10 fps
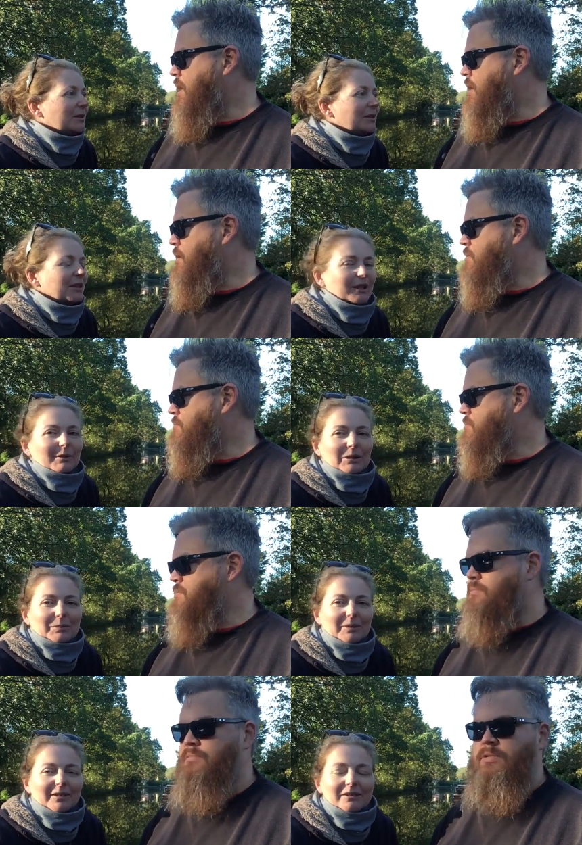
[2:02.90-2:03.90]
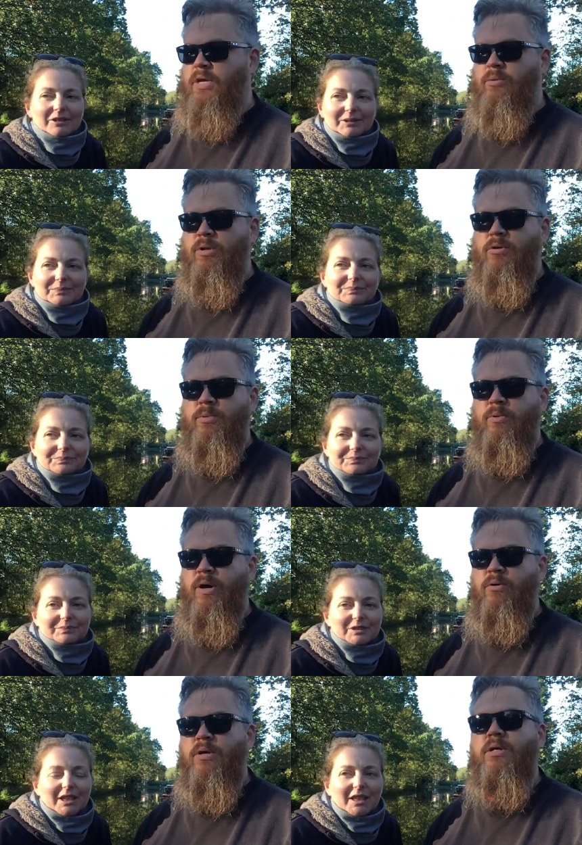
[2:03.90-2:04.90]
Speaker 1: Yeah. Yeah, we're looping around. Yeah, we're looping
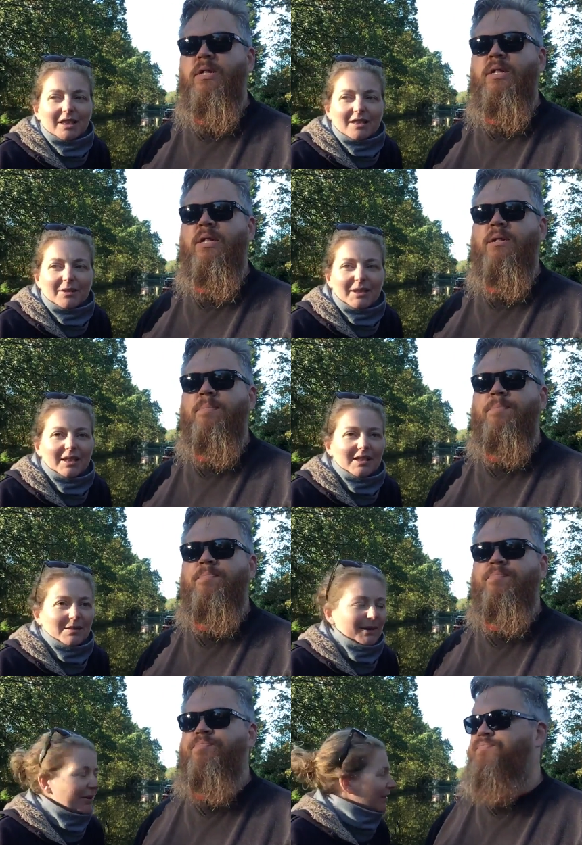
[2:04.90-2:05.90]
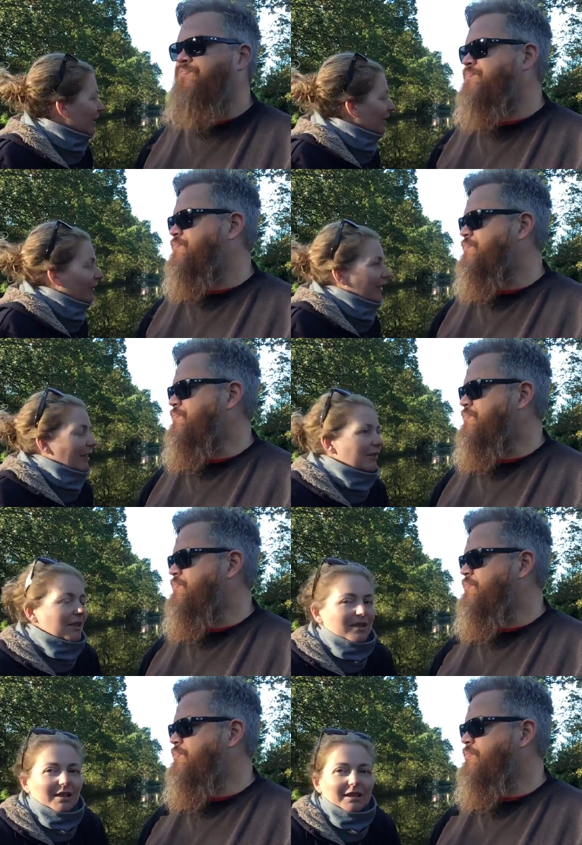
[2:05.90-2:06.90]
around. So I think it's about three and a half
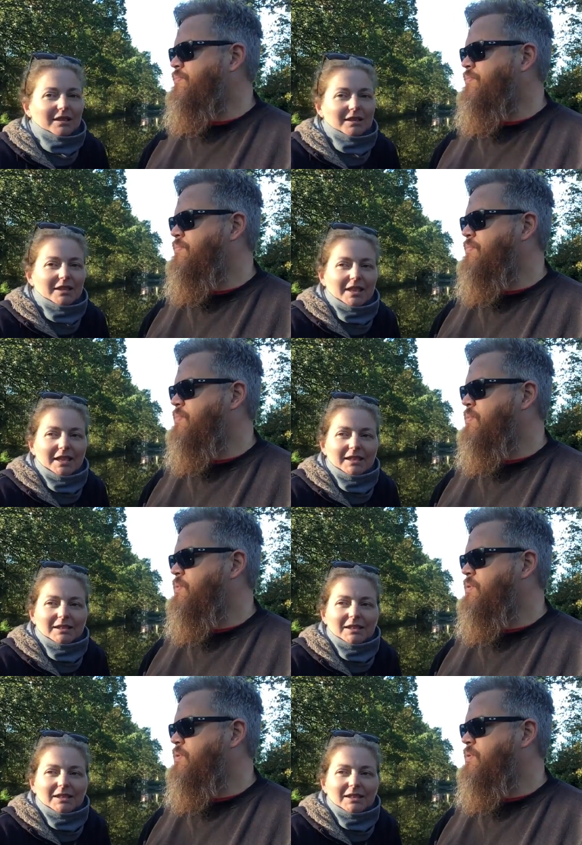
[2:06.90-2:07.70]
hours today.